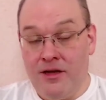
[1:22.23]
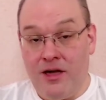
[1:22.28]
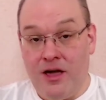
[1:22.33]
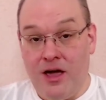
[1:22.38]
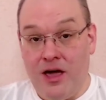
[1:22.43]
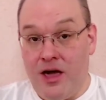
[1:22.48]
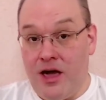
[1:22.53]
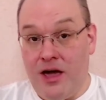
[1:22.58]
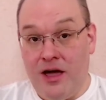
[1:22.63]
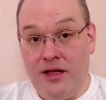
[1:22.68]

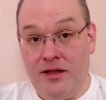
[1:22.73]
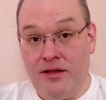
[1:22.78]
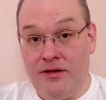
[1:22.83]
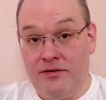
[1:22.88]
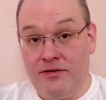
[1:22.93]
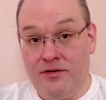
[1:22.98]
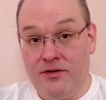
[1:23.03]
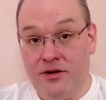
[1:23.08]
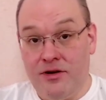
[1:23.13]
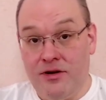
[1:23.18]

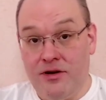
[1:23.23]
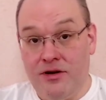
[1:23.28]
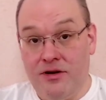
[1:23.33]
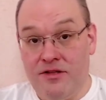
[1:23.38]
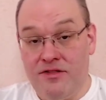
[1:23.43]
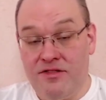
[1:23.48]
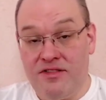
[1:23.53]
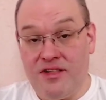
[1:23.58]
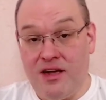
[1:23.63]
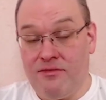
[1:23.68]
And
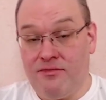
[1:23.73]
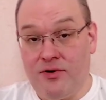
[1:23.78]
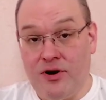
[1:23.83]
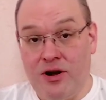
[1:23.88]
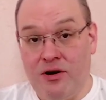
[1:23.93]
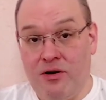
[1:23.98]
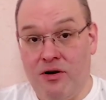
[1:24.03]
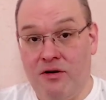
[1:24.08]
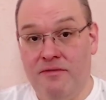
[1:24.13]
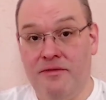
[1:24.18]
uh,
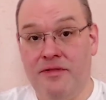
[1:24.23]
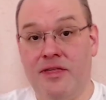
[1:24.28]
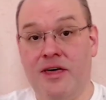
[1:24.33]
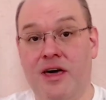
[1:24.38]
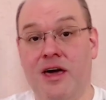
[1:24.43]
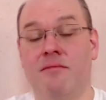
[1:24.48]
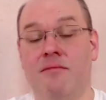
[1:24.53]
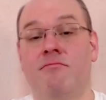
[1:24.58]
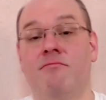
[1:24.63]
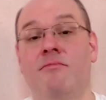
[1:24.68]
several of
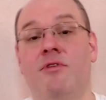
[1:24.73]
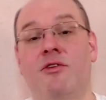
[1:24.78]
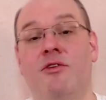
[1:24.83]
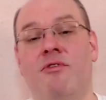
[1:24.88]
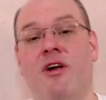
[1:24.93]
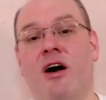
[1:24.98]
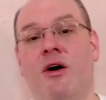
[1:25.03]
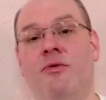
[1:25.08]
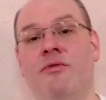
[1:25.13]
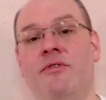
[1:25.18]
them,
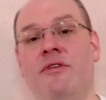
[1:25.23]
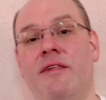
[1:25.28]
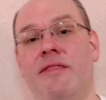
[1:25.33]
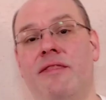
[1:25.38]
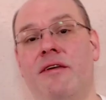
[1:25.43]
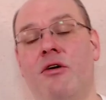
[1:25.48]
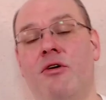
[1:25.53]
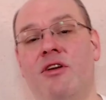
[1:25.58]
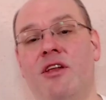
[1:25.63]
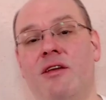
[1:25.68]
around
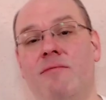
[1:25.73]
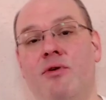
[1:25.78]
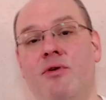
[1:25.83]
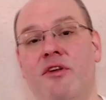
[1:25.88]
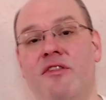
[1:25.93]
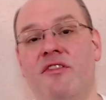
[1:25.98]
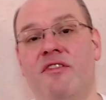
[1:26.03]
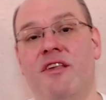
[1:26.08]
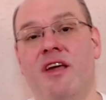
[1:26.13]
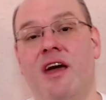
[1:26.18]
thirty
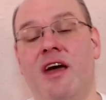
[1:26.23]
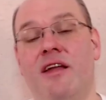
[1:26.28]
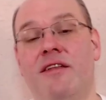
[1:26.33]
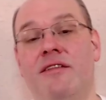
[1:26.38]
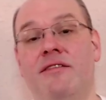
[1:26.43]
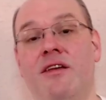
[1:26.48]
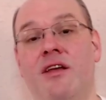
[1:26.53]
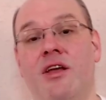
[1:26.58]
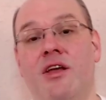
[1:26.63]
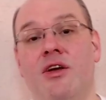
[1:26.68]

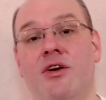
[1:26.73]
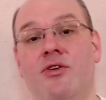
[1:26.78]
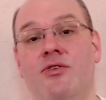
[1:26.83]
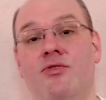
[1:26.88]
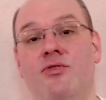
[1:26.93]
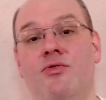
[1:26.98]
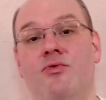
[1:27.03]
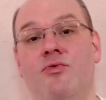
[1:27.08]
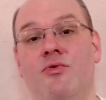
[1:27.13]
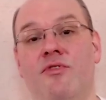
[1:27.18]
percent,
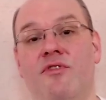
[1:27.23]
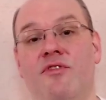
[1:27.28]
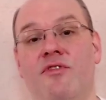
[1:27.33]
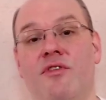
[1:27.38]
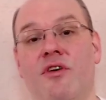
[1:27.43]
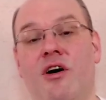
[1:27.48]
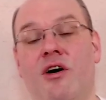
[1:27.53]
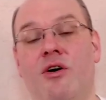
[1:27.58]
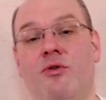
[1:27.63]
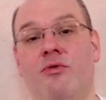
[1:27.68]
do
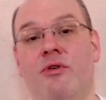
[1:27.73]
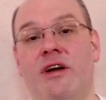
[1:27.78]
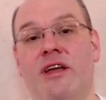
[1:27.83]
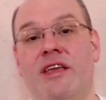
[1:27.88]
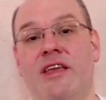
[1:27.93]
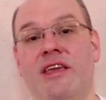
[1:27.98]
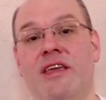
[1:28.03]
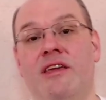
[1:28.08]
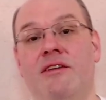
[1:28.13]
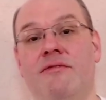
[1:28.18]

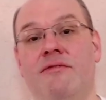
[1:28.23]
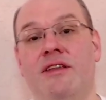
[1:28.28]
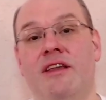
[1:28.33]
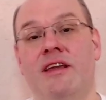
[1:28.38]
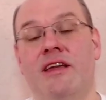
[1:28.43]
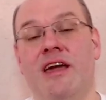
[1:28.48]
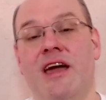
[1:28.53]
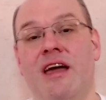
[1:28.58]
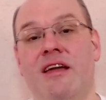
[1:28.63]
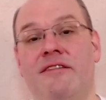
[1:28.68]
so even
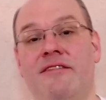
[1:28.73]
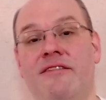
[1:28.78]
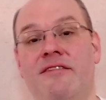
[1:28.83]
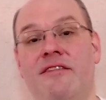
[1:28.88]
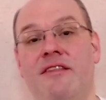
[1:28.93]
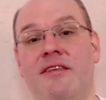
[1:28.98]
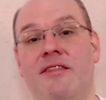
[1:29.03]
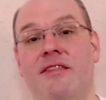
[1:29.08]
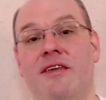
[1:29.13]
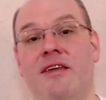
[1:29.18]

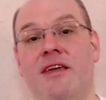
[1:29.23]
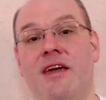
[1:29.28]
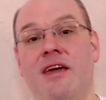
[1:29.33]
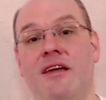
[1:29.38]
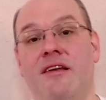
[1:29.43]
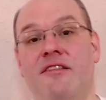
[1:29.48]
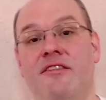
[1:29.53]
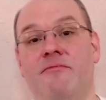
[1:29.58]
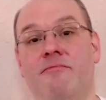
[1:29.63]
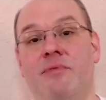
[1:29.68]
against the
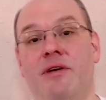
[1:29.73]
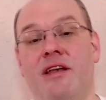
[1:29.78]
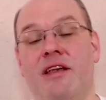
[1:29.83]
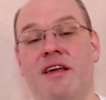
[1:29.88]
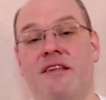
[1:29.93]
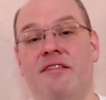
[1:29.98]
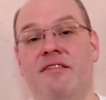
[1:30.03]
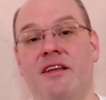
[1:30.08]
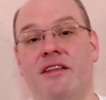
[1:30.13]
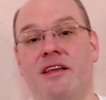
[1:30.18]

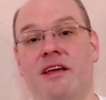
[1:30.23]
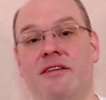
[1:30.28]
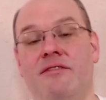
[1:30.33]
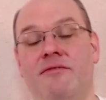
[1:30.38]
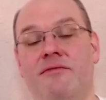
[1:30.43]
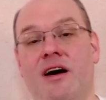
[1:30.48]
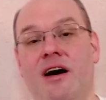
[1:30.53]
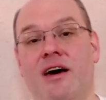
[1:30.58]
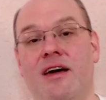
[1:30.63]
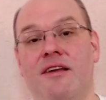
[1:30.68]
explicit
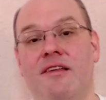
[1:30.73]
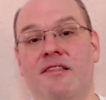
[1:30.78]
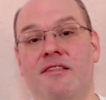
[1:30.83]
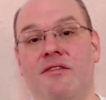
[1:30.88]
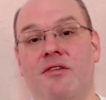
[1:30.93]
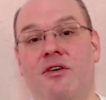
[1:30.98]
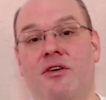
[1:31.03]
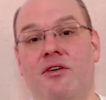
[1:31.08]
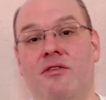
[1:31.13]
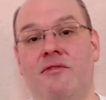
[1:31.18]

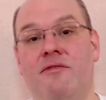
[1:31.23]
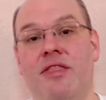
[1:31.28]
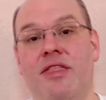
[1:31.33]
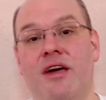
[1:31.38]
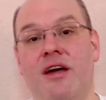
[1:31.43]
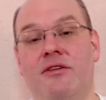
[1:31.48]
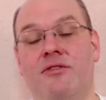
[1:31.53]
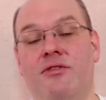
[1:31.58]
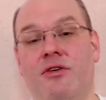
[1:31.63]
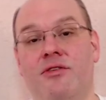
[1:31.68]
advice of
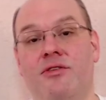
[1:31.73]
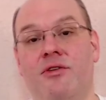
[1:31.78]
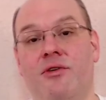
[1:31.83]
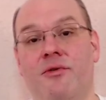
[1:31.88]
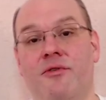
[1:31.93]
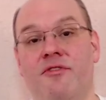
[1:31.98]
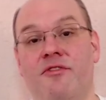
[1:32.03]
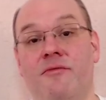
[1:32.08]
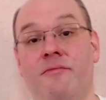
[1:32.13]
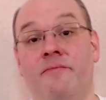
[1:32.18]
their
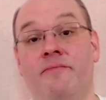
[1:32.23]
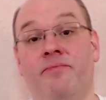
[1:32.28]
doctors.